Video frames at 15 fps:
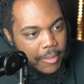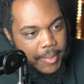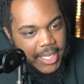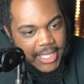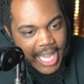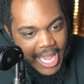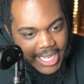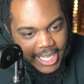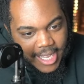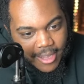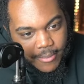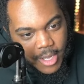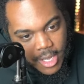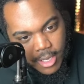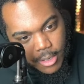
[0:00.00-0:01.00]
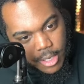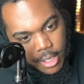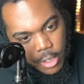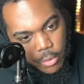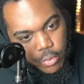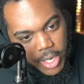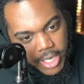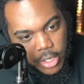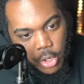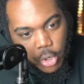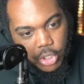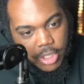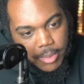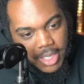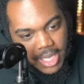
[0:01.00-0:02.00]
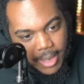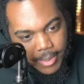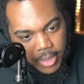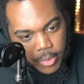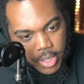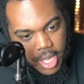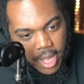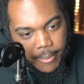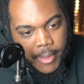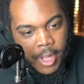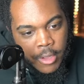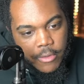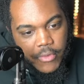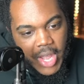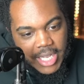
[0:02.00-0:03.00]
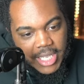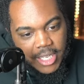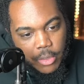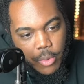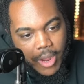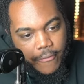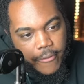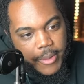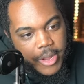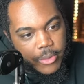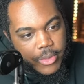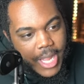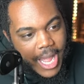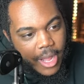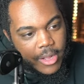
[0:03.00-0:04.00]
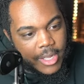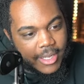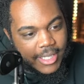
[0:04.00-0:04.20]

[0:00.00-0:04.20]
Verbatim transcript: be attacking him. Uh, run, or some calamity will come. You've got to get away from here now.